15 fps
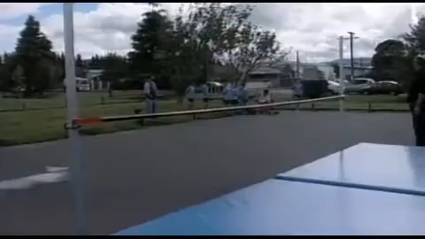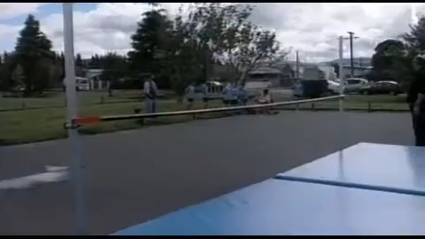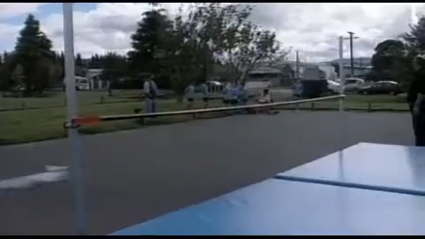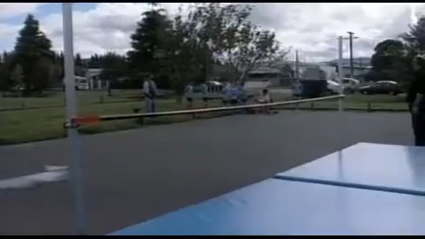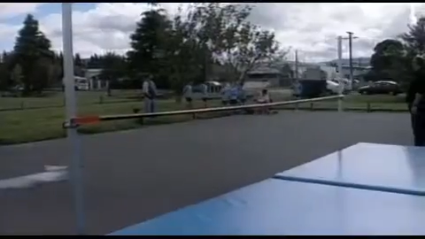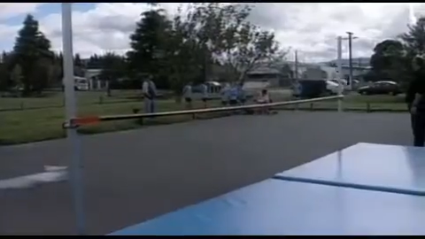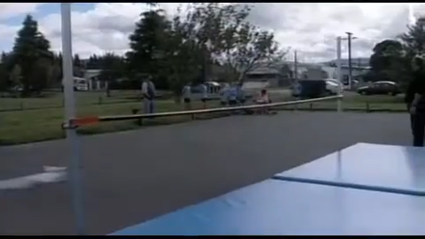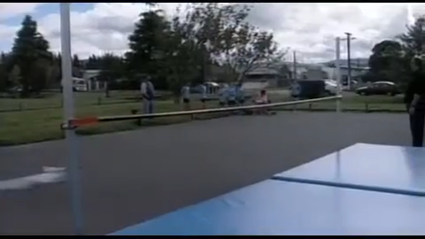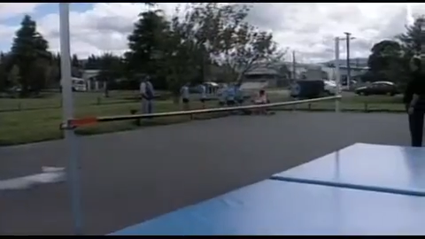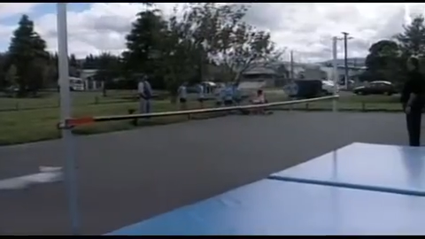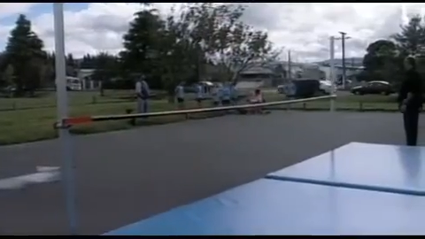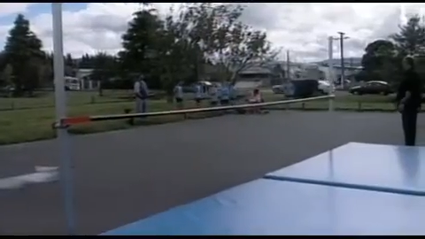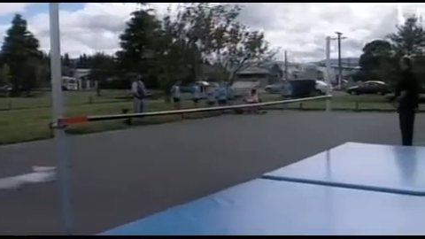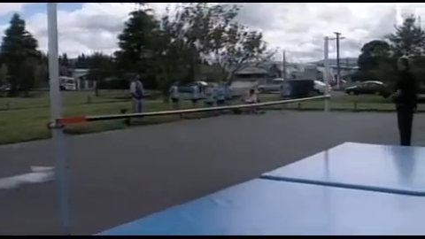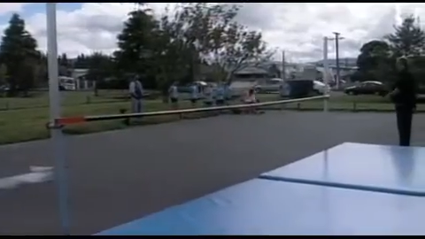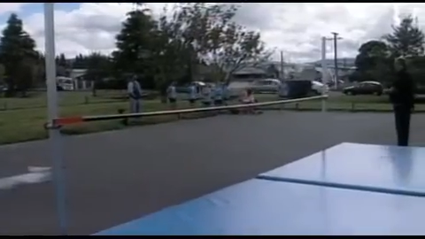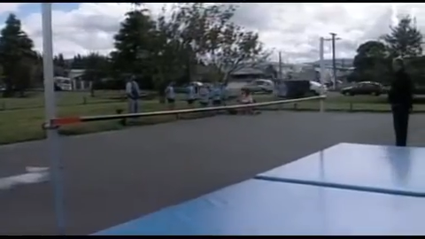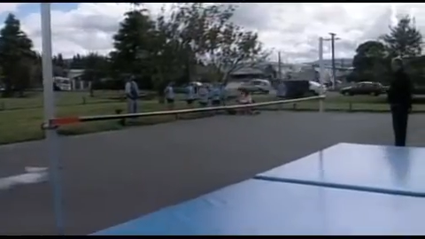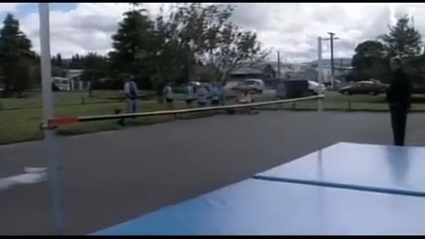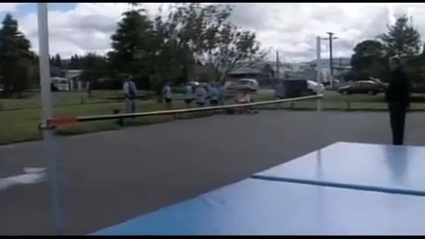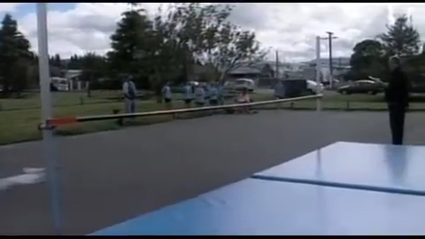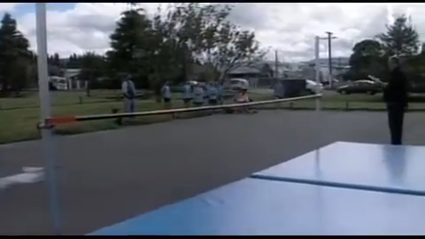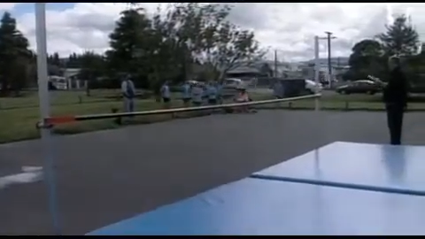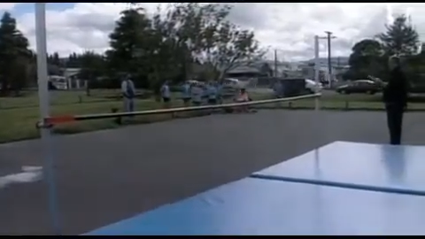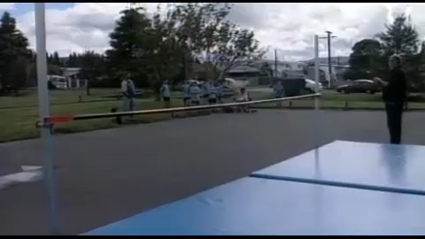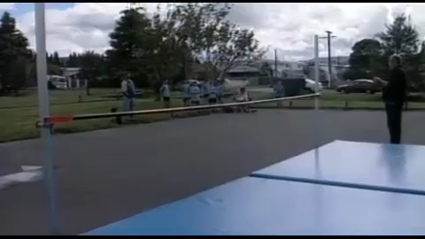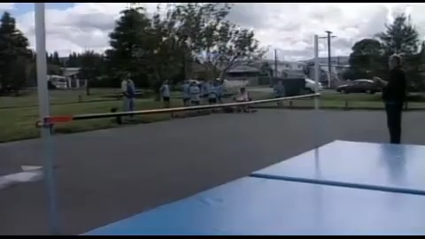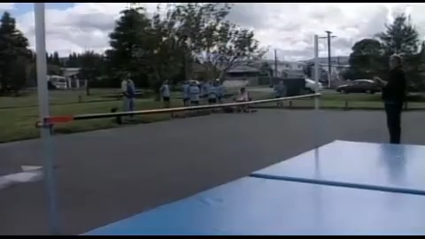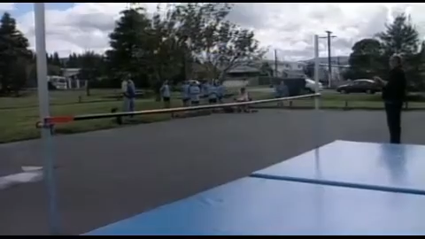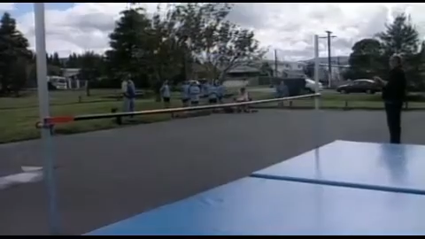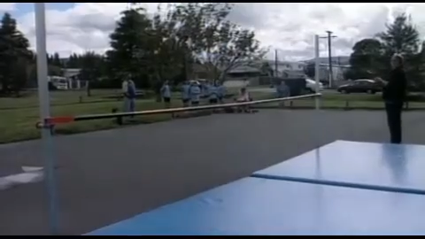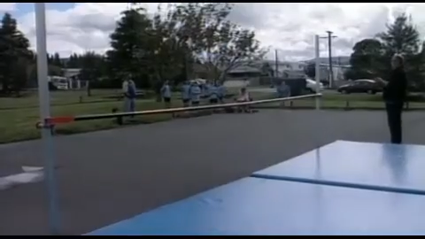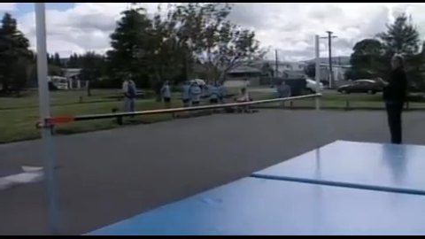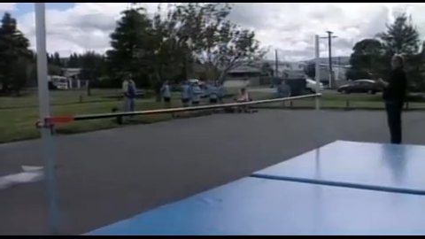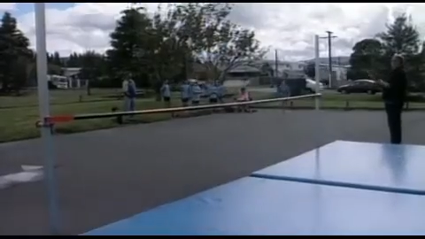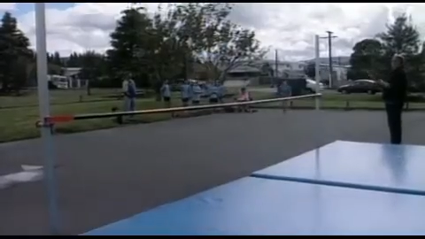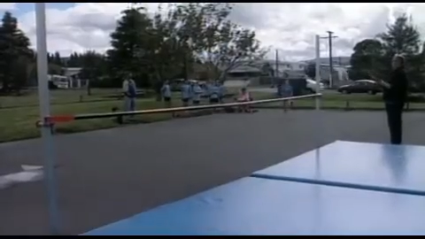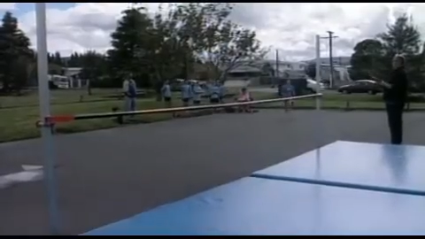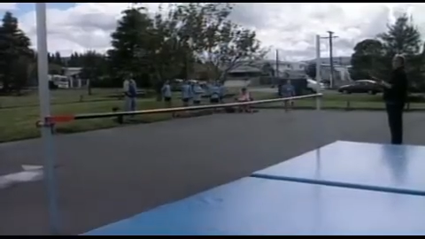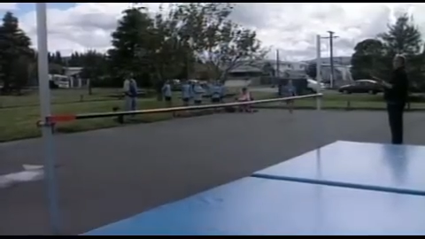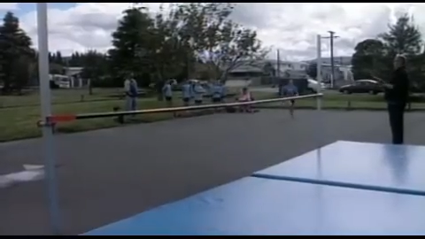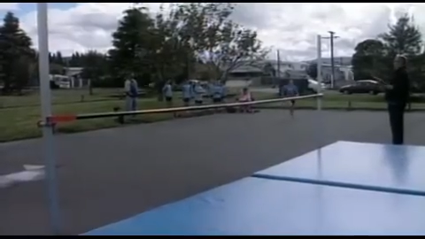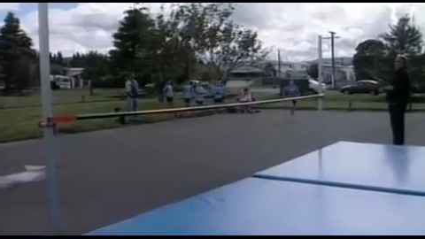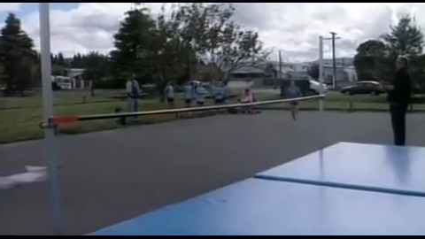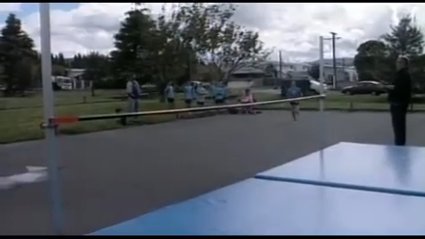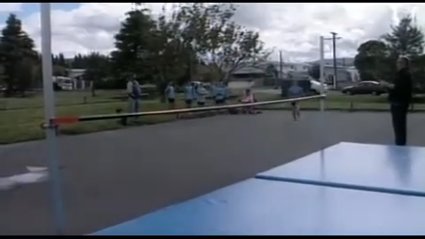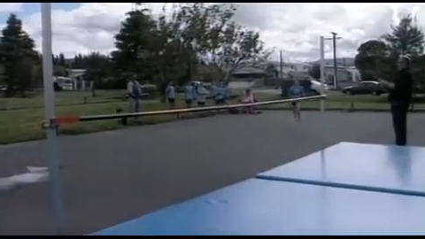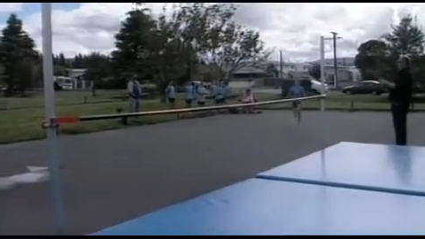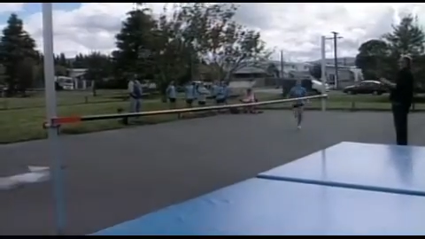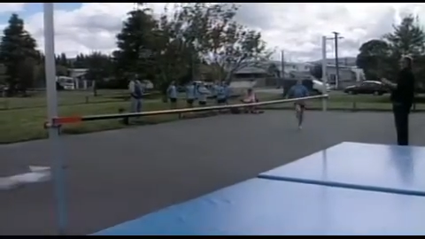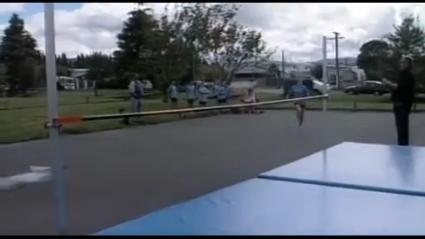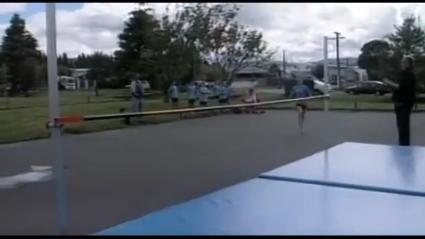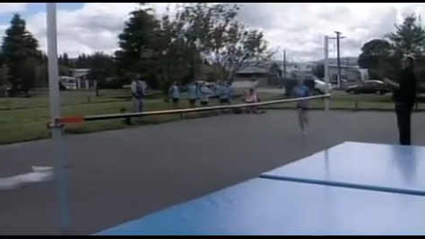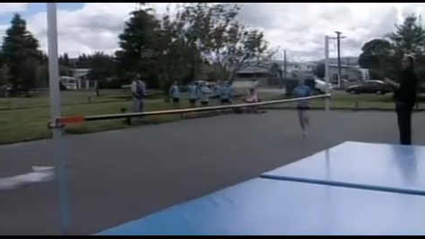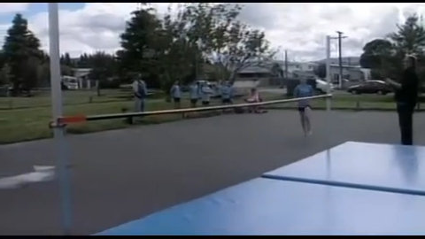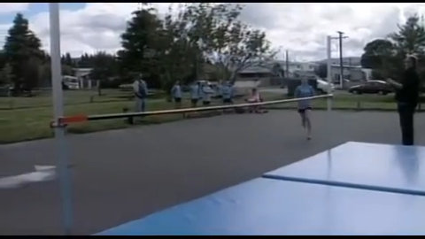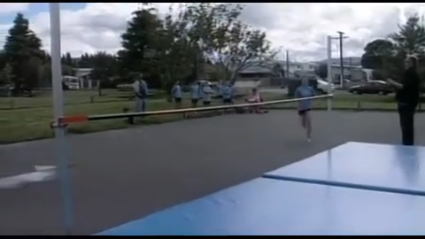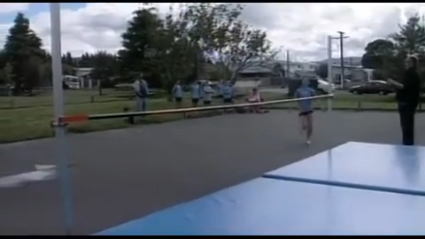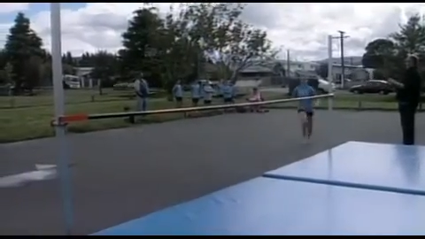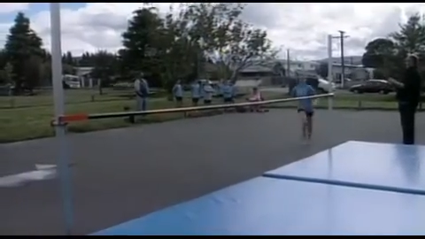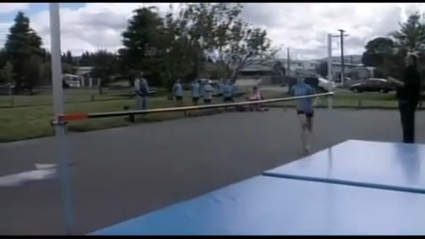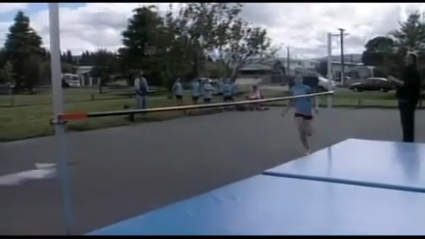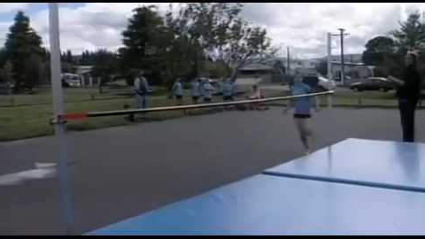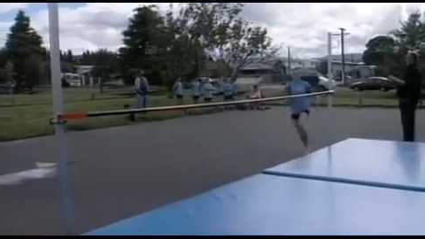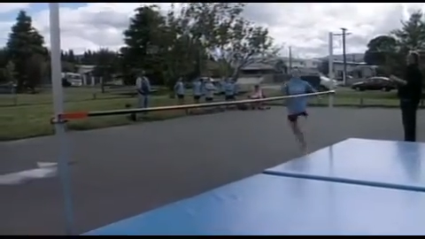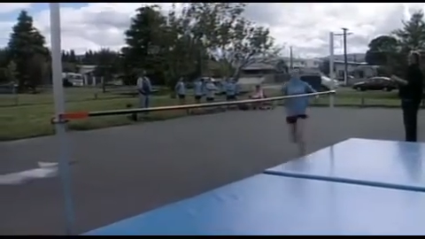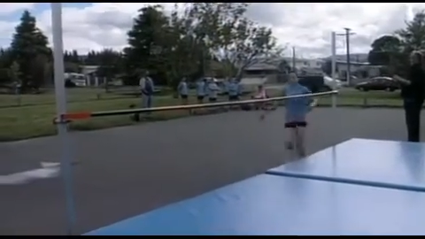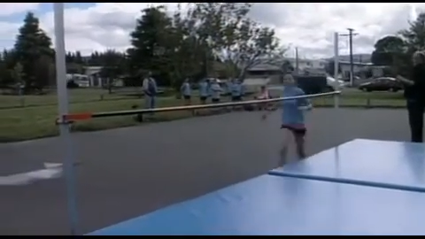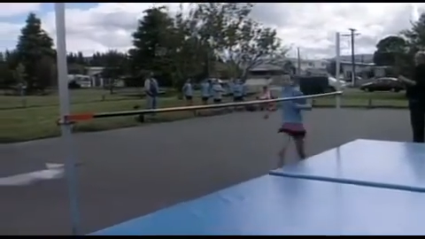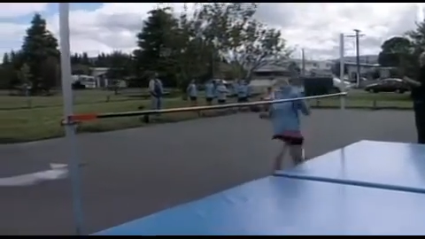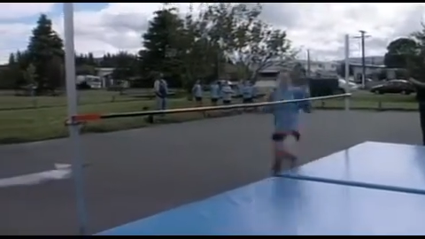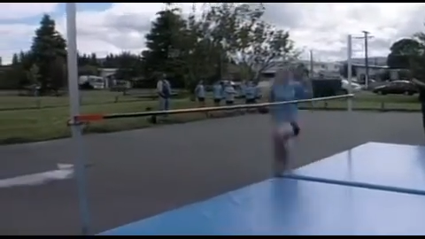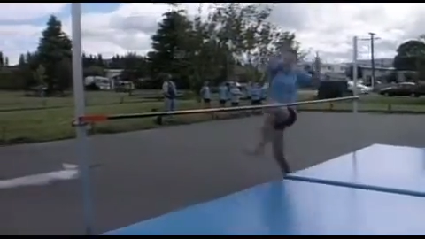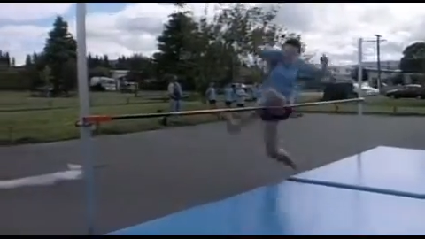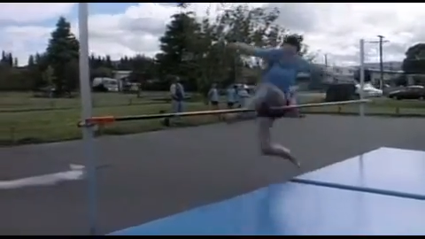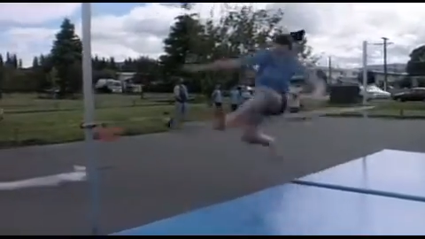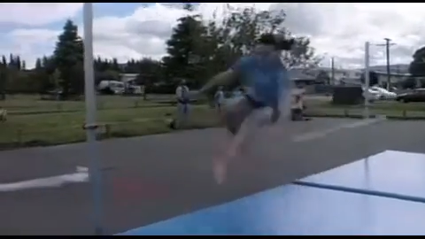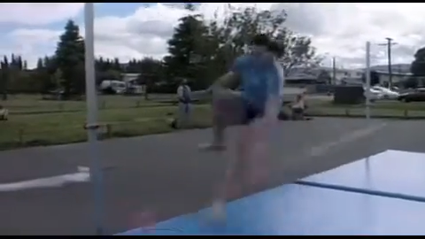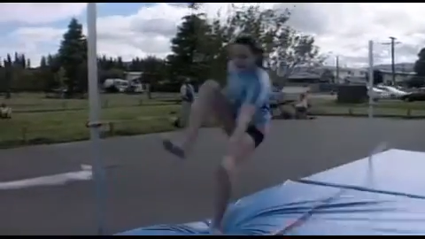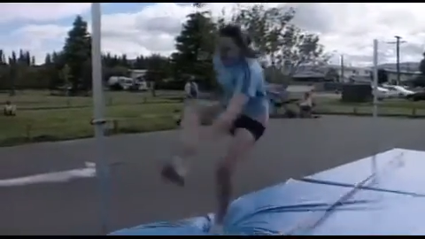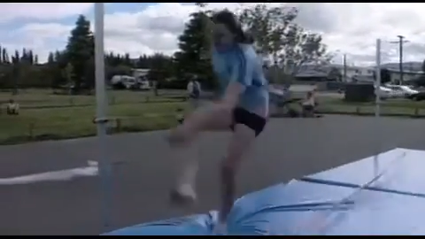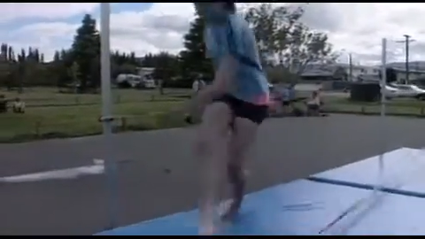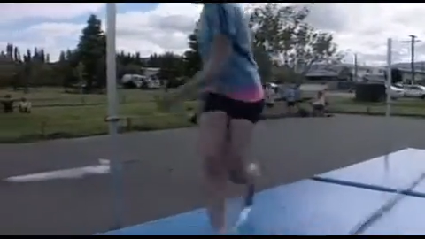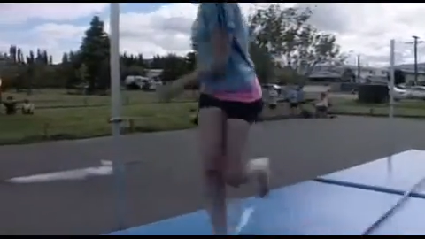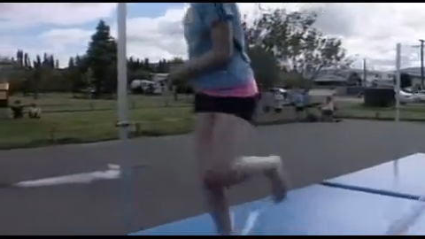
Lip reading: (no speaker visible)